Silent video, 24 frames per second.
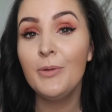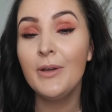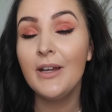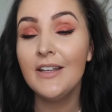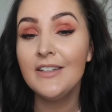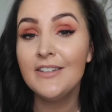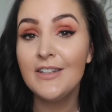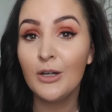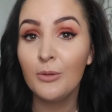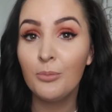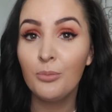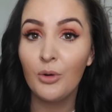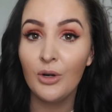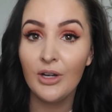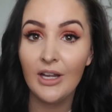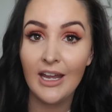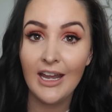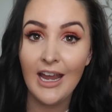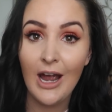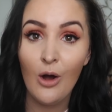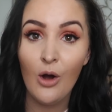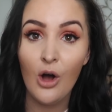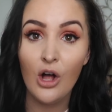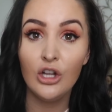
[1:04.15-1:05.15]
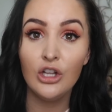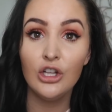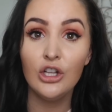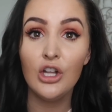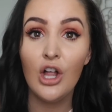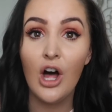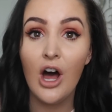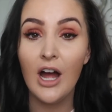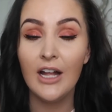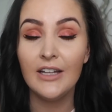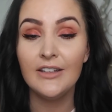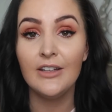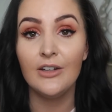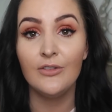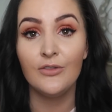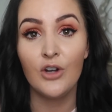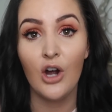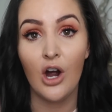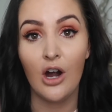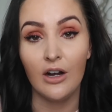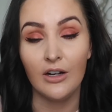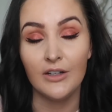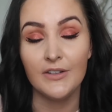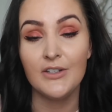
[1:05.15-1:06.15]
because they're bringing out a lot of
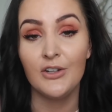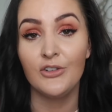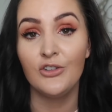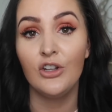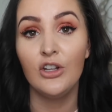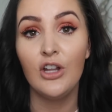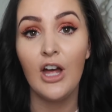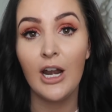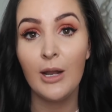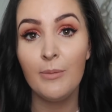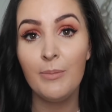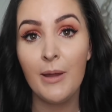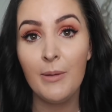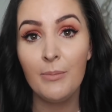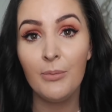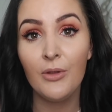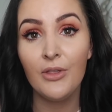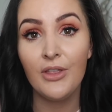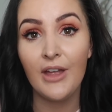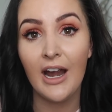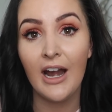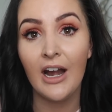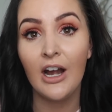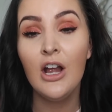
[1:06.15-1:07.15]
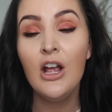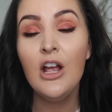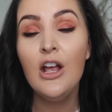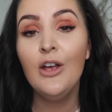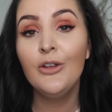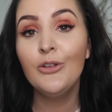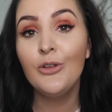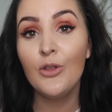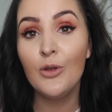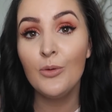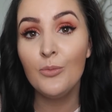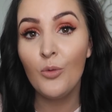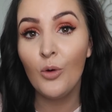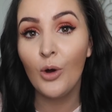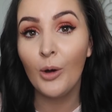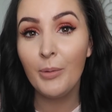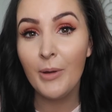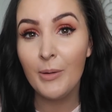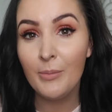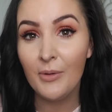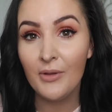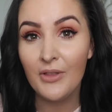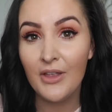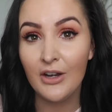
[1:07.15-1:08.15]
carts. There's a lot of people there, so the more
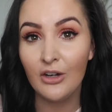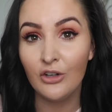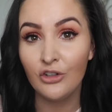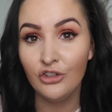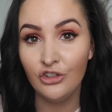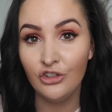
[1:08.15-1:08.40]
people that are